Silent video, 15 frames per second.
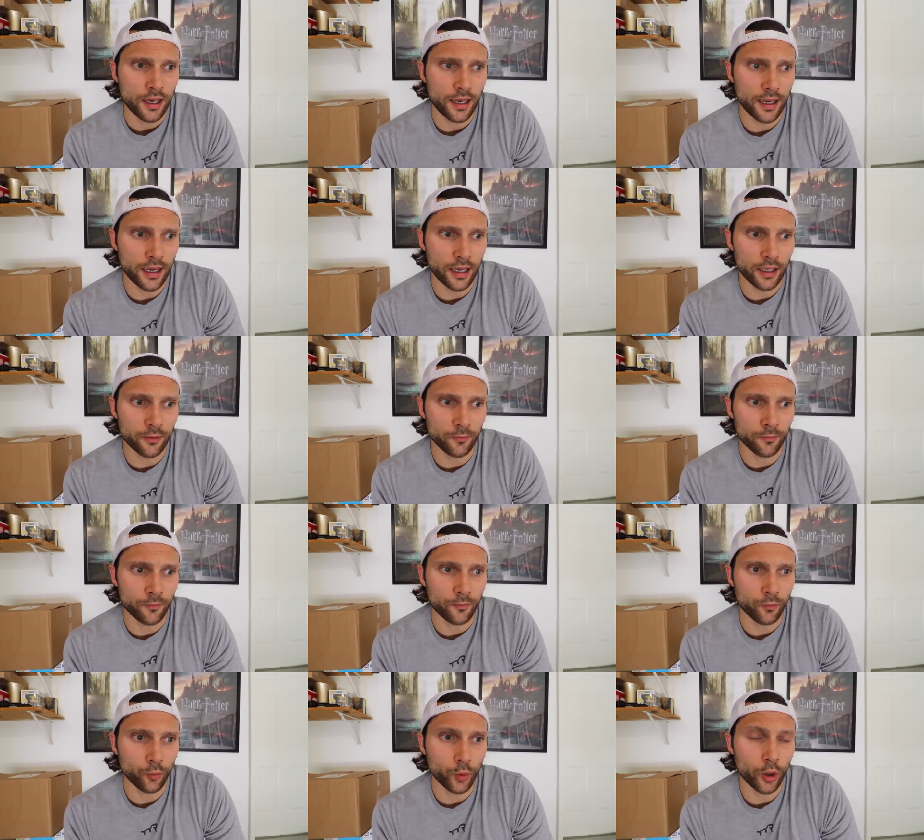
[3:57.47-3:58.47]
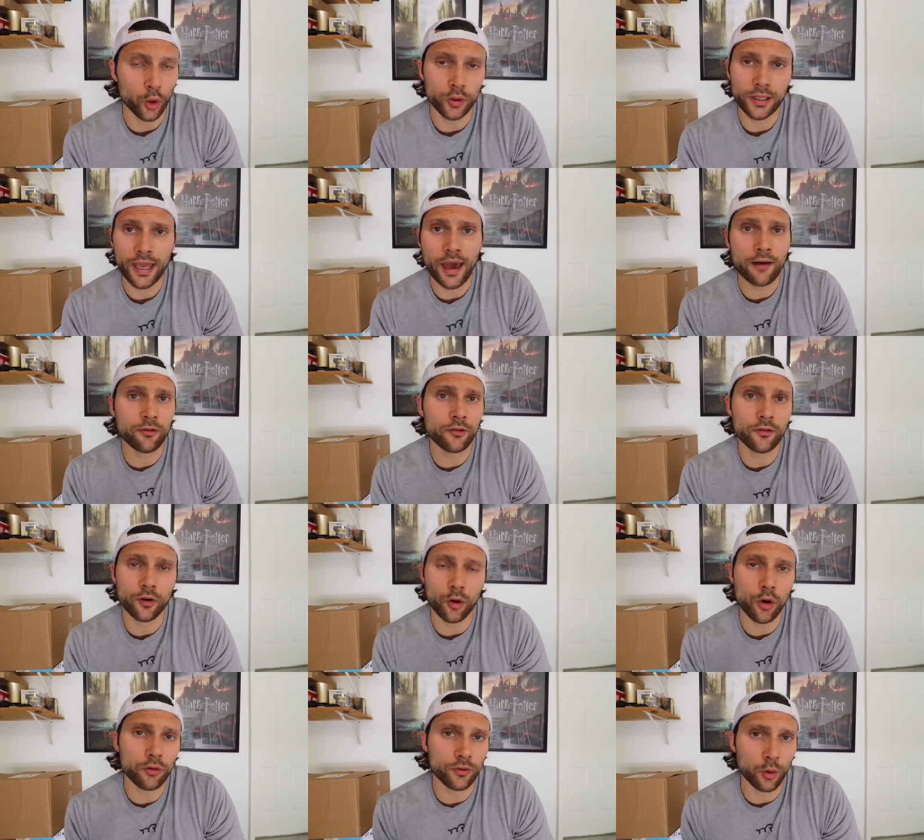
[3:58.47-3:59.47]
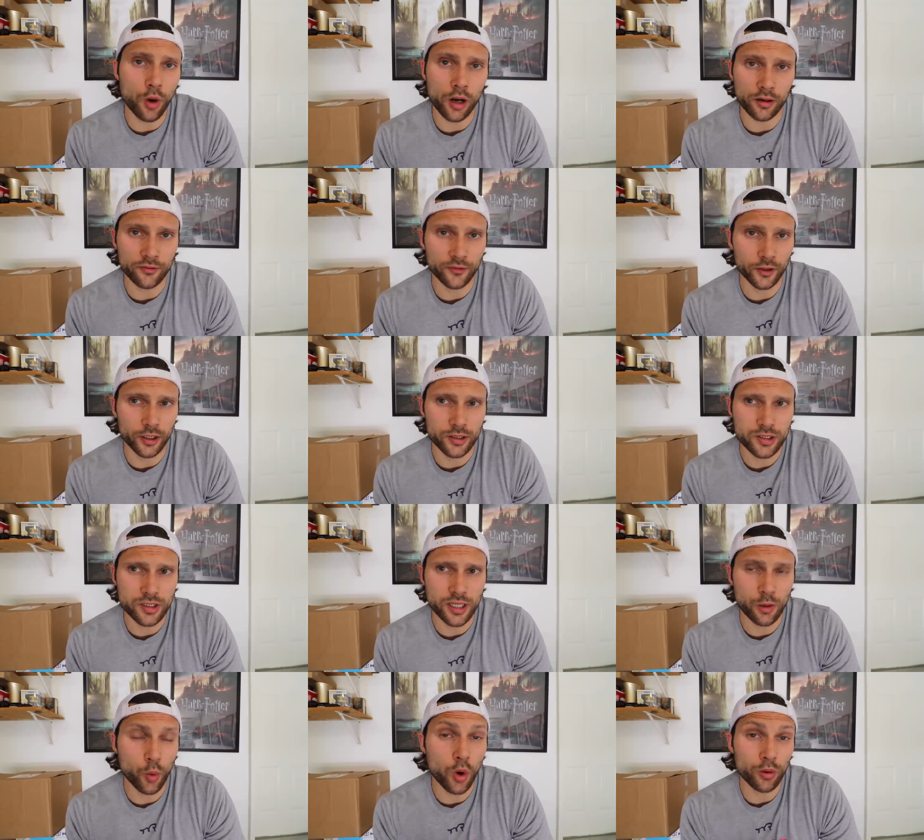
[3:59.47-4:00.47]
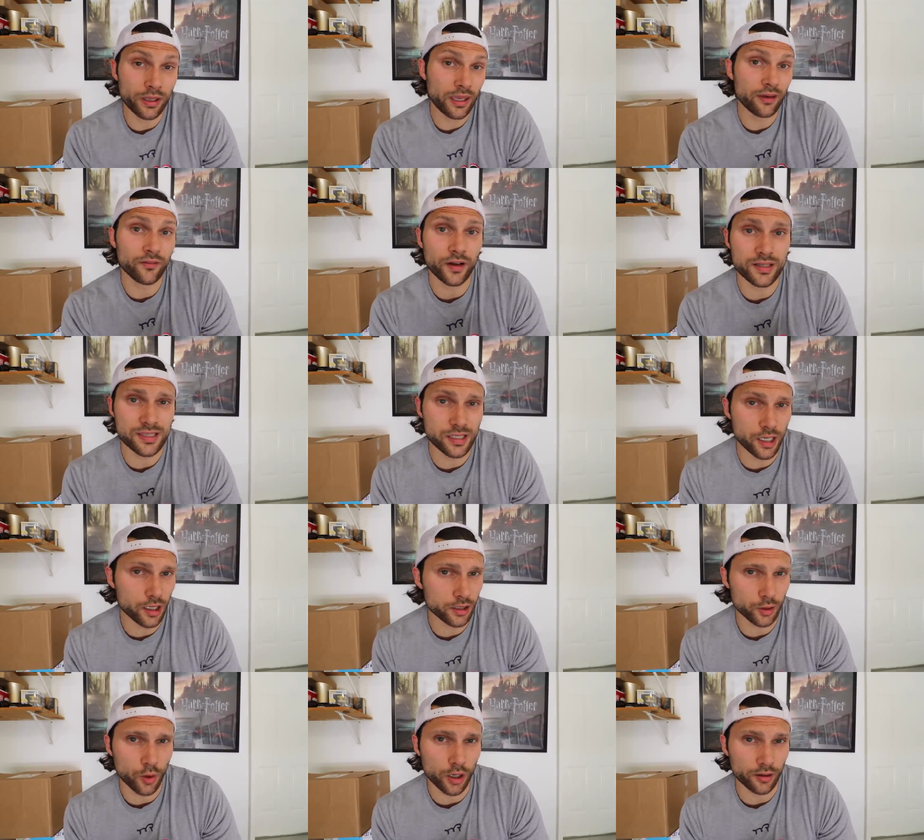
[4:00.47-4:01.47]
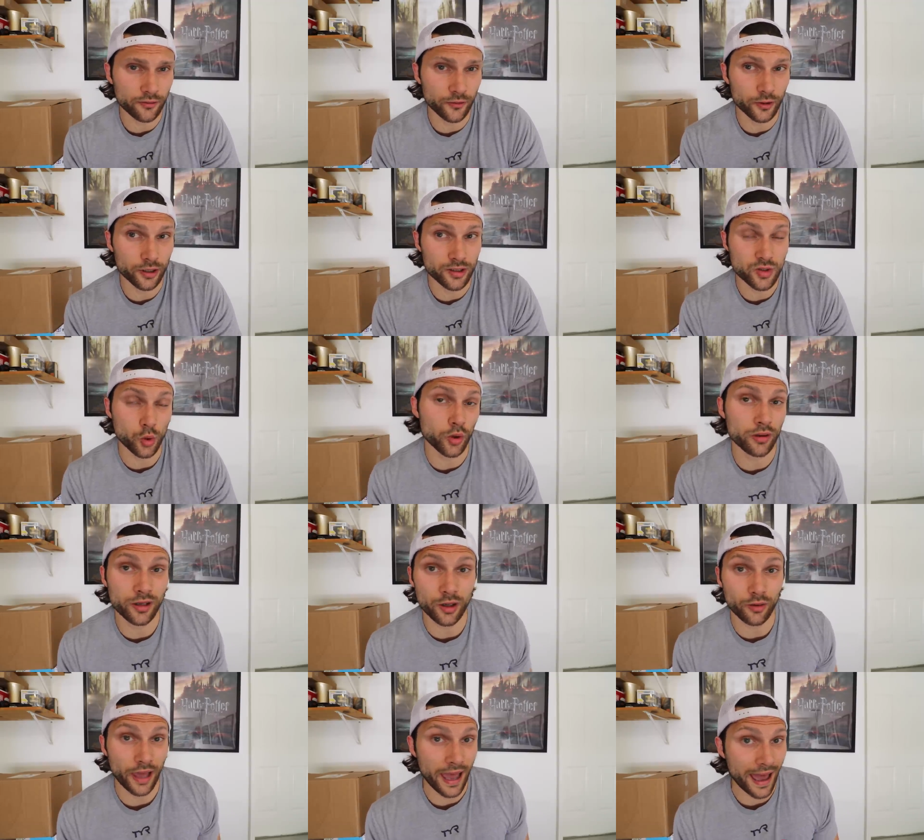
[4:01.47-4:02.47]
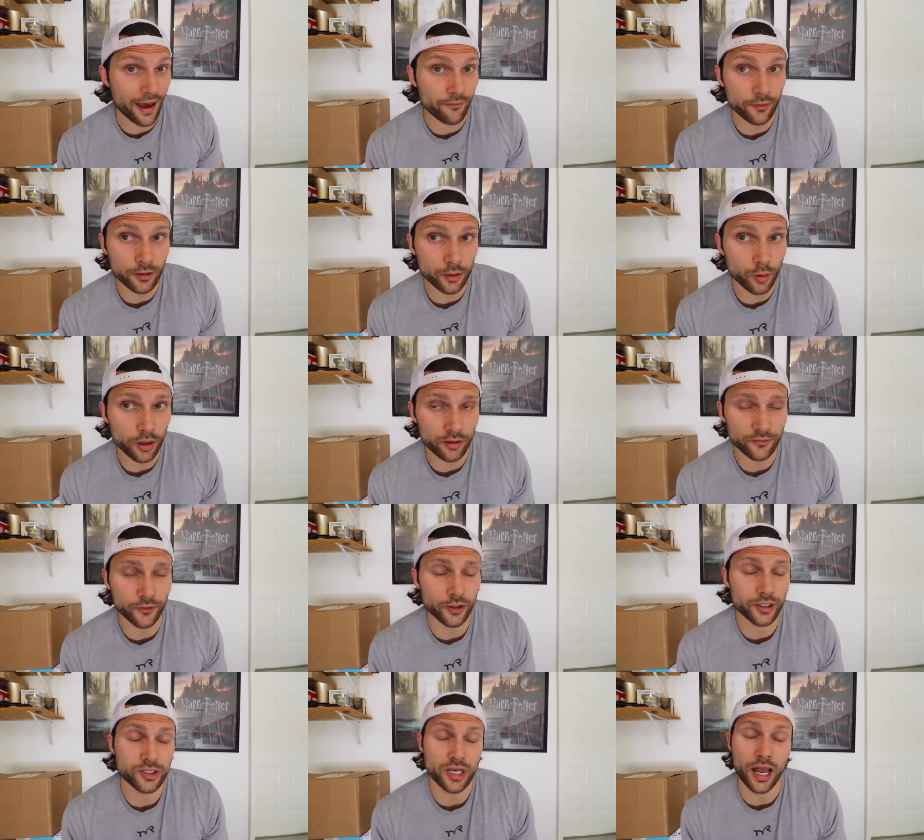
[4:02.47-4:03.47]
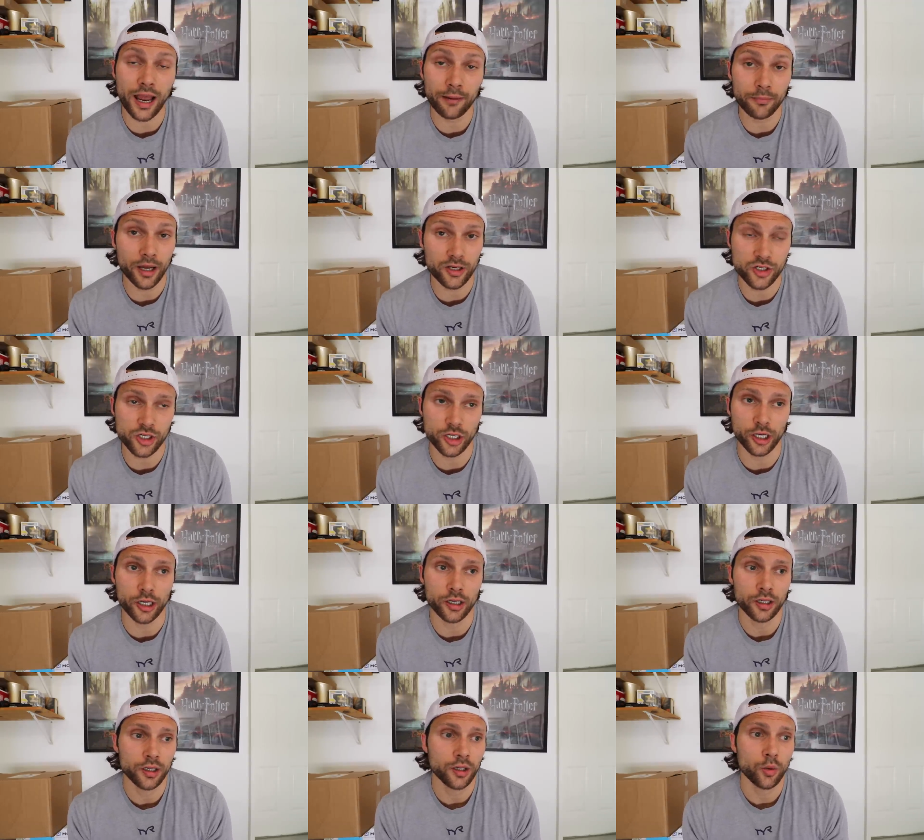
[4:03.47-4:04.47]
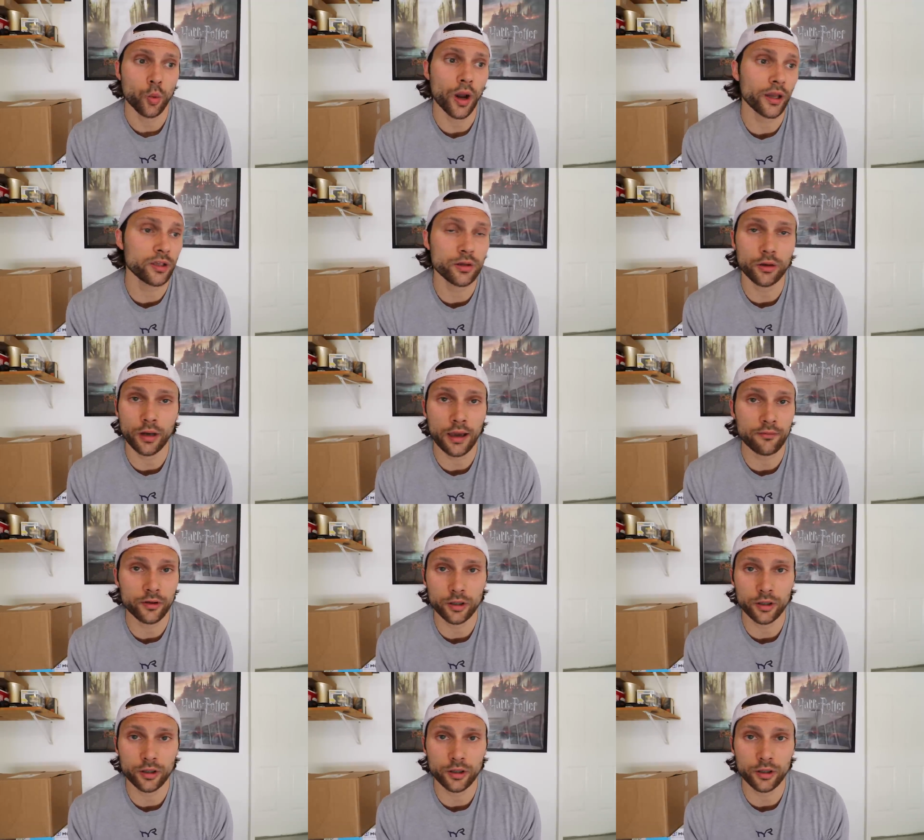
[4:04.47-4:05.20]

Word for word: and we only have over, over water footage. They won't give us the underwater footage or they don't have underwater footage, I'm not sure. Why you don't have